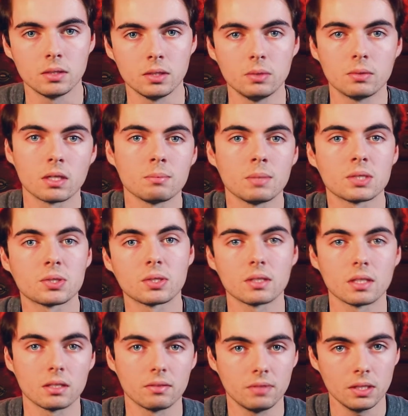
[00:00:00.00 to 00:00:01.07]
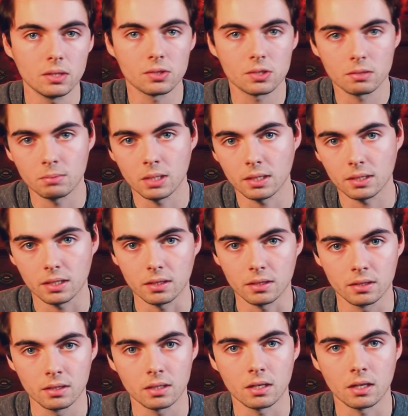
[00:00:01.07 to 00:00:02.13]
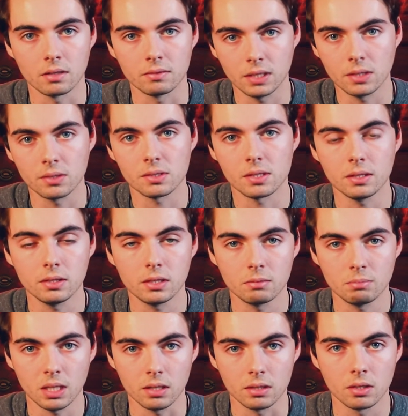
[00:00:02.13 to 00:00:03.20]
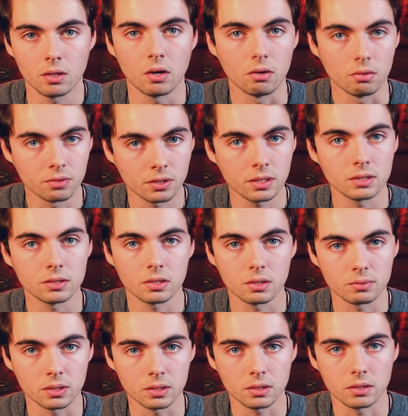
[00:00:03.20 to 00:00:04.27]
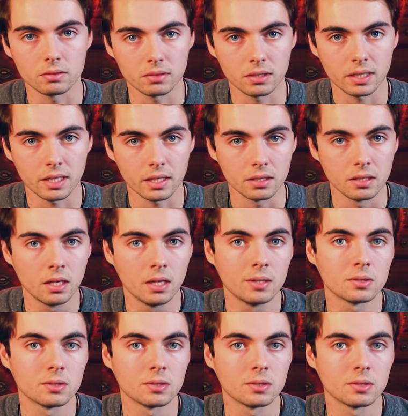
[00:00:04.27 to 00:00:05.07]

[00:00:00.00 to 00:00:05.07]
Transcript: You want to make sure that the videos you're making are videos that you can make over and over and over again,